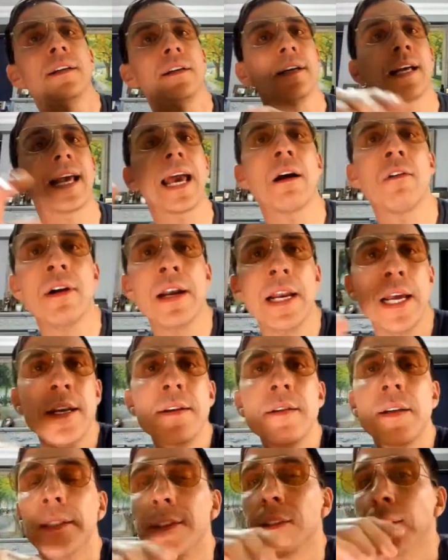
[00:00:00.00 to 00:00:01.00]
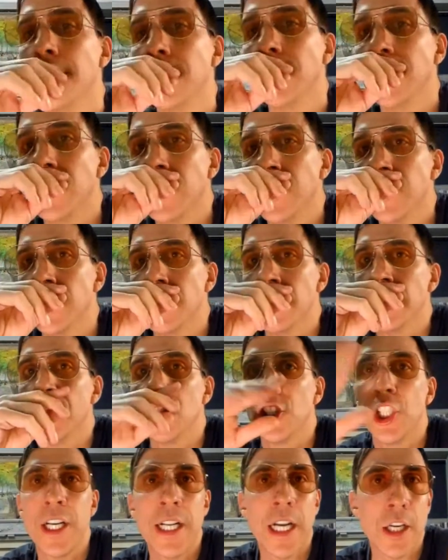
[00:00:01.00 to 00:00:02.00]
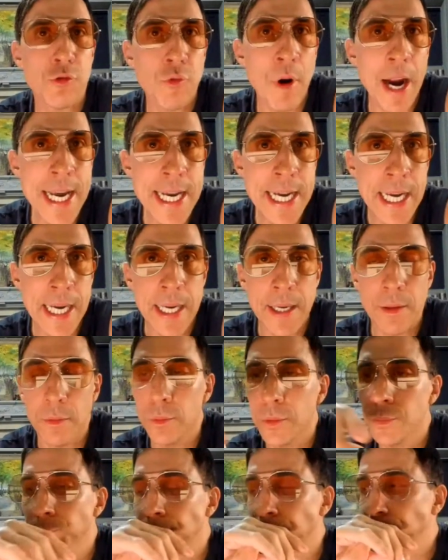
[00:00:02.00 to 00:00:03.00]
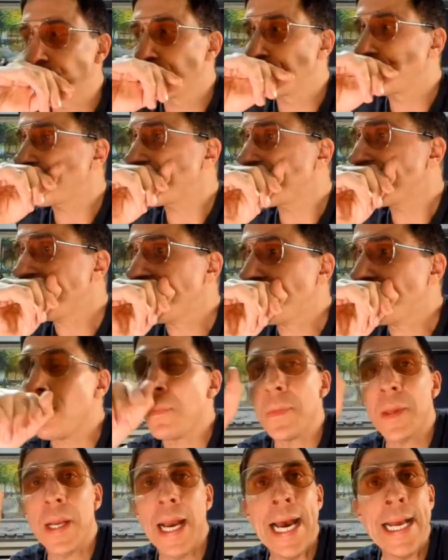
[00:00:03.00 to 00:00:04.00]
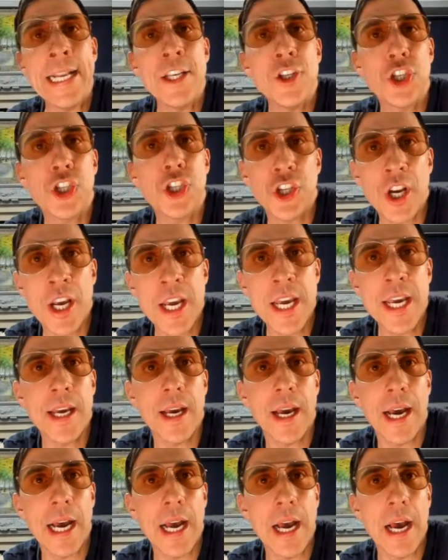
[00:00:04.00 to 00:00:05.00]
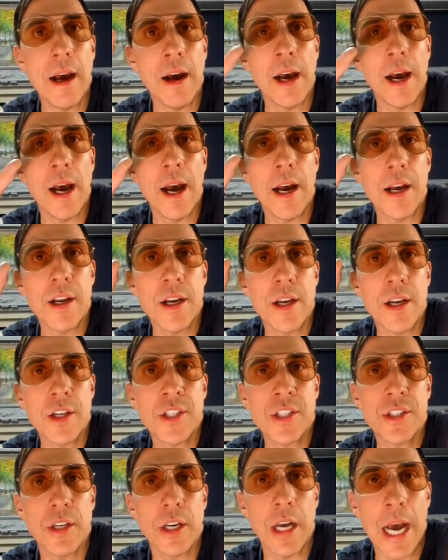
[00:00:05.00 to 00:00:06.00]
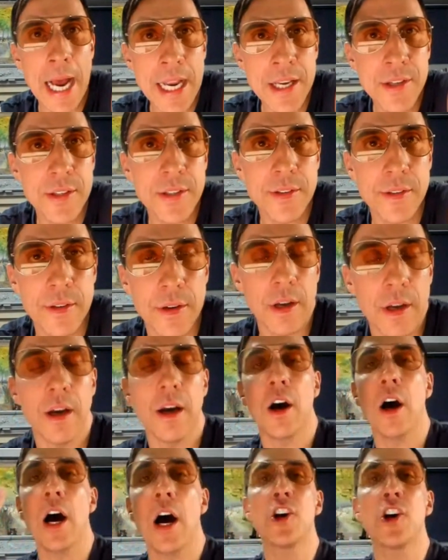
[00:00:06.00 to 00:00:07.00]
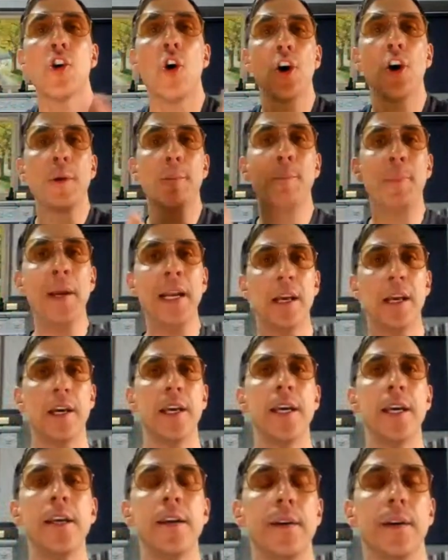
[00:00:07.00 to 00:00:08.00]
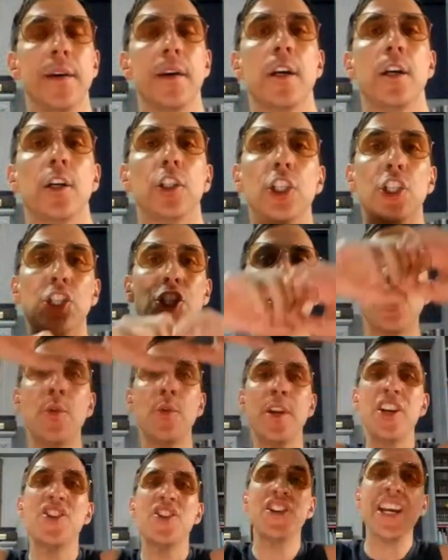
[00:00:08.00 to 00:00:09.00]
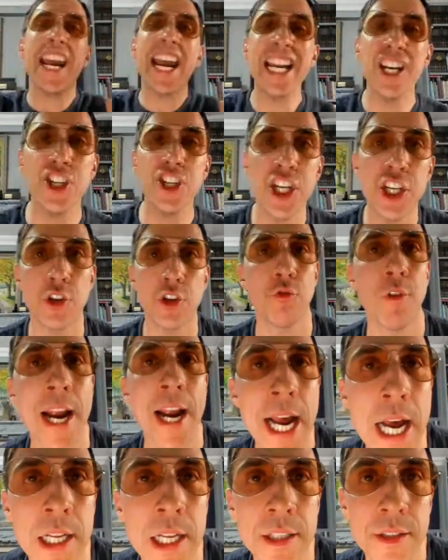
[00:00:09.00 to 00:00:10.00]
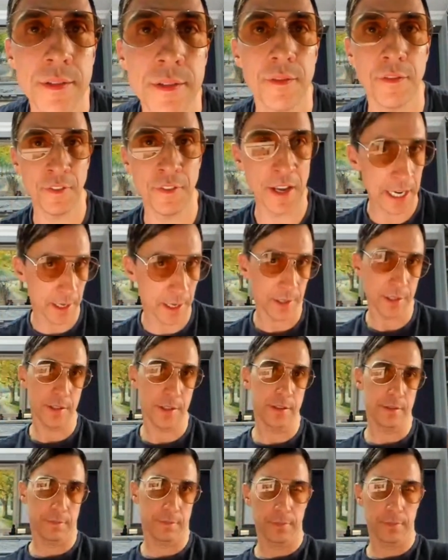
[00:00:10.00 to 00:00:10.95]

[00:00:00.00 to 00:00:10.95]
Carolyn, she does Reiki. And she has got an ability to tune in on the energies around things.